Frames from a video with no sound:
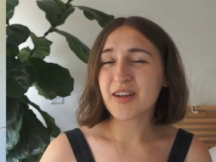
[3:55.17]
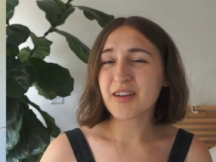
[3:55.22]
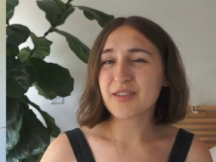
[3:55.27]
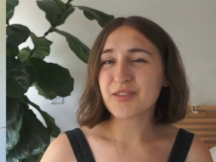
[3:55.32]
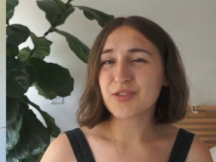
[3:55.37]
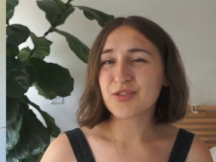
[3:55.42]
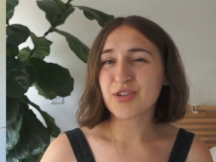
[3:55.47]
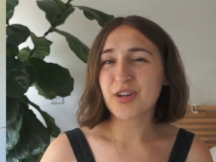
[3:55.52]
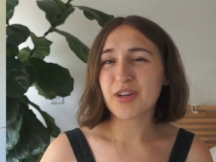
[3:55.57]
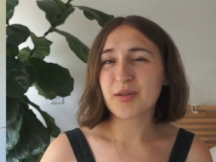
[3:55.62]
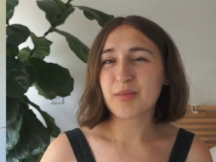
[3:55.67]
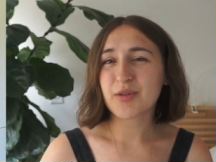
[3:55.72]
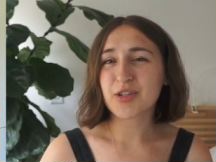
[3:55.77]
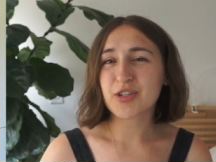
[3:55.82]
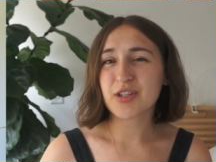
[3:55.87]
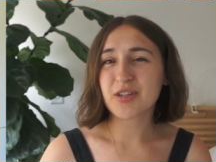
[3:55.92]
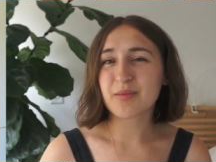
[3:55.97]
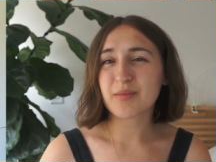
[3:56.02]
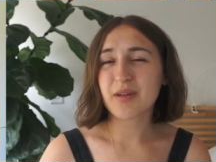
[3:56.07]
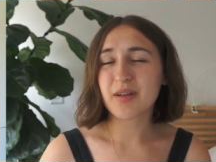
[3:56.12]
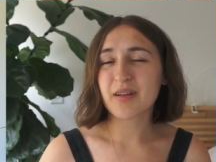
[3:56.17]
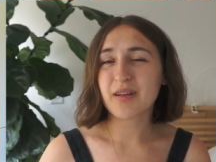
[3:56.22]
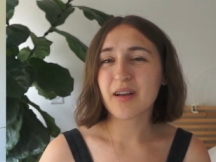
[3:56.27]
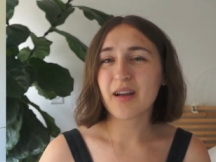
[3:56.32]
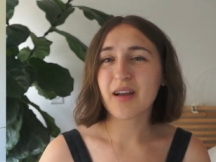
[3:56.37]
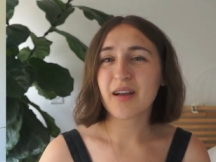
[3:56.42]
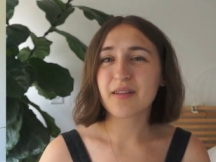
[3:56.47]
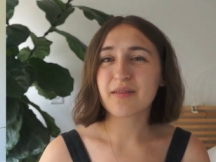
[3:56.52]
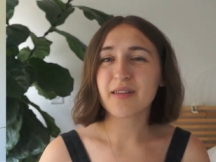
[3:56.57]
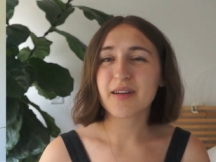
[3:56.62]
I do try to make sure my
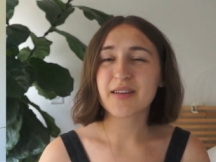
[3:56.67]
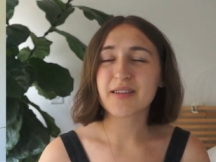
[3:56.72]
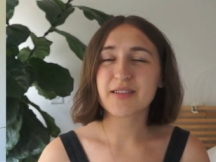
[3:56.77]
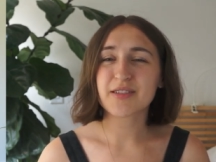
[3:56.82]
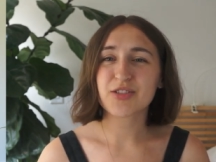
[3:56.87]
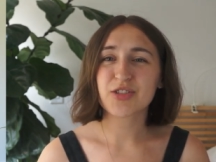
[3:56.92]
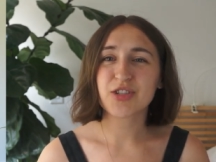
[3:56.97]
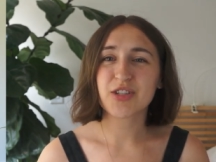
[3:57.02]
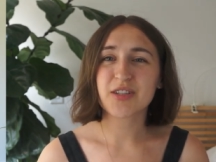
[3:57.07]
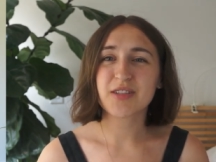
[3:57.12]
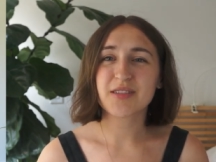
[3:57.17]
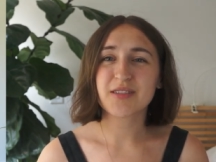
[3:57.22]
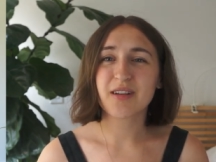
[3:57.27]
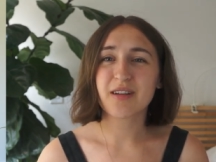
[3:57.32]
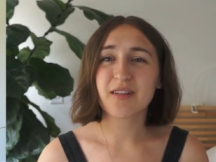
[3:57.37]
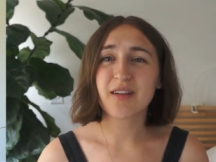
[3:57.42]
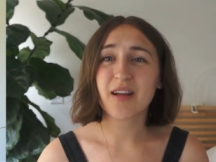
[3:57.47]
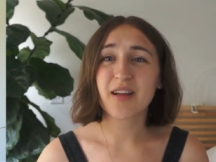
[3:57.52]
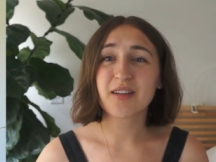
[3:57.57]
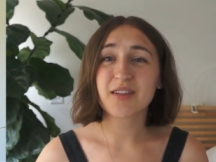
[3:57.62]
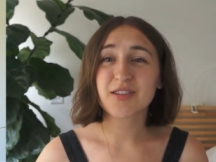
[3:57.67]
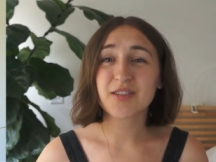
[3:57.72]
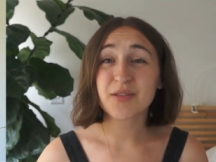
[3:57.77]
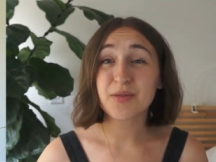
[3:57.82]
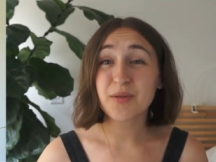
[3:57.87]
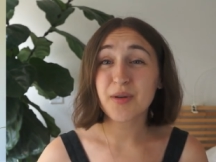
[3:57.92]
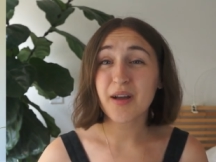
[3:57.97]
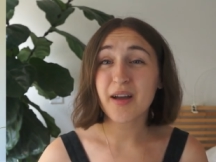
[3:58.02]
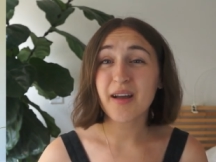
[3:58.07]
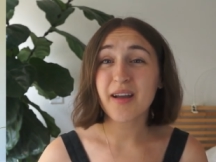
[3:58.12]
high-rise jeans are not
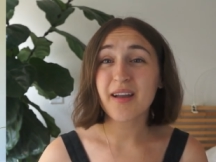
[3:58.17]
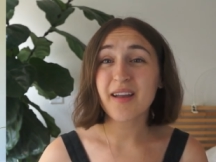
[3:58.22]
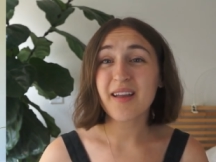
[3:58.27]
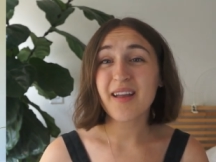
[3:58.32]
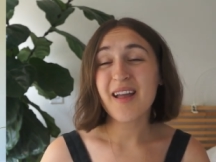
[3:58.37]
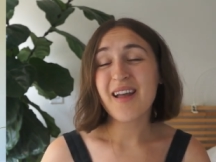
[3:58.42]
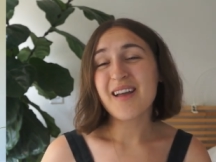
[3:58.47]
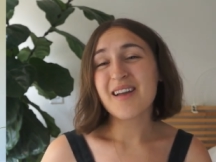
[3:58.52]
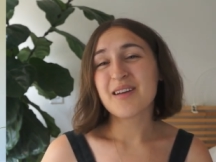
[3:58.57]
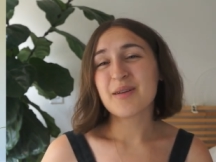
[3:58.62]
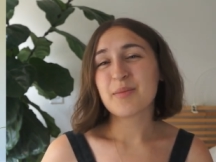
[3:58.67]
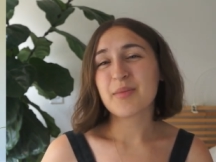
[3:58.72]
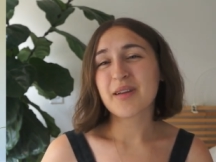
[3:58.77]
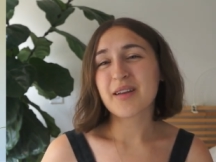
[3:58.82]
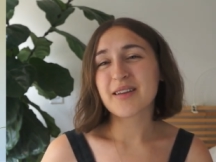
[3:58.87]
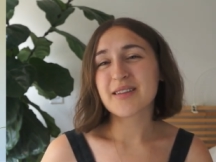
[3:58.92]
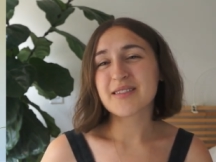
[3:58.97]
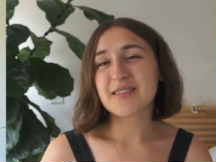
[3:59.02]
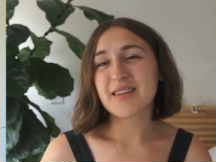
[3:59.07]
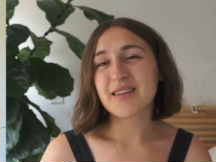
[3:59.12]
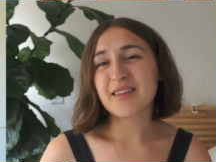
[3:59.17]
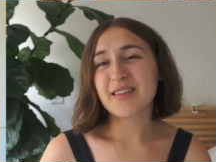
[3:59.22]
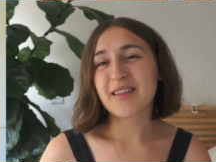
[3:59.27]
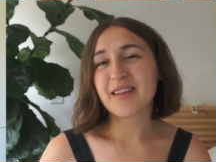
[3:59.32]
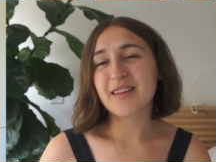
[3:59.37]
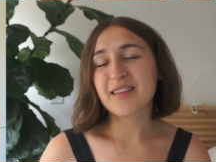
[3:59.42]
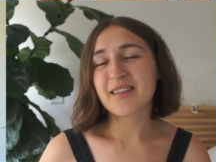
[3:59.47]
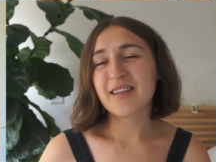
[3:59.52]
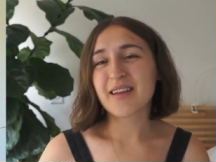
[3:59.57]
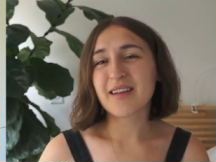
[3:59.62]
too high because I
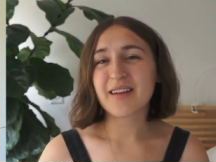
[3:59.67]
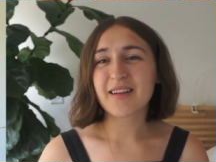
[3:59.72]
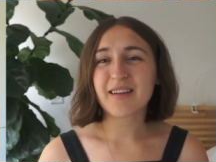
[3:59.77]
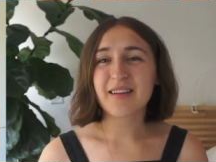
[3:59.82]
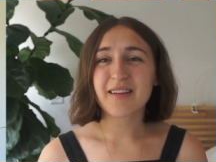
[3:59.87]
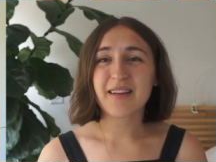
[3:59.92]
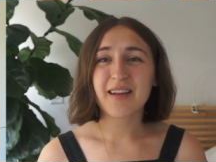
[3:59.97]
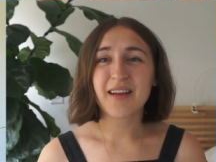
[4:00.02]
think then it can